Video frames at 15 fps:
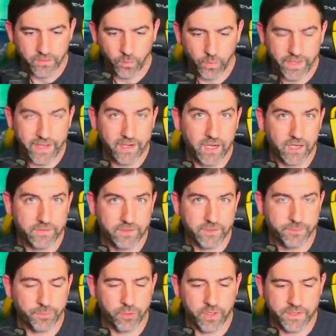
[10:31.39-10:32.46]
The way I got these
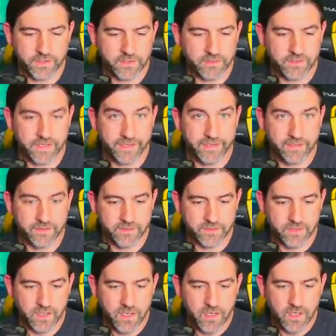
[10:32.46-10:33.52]
prices is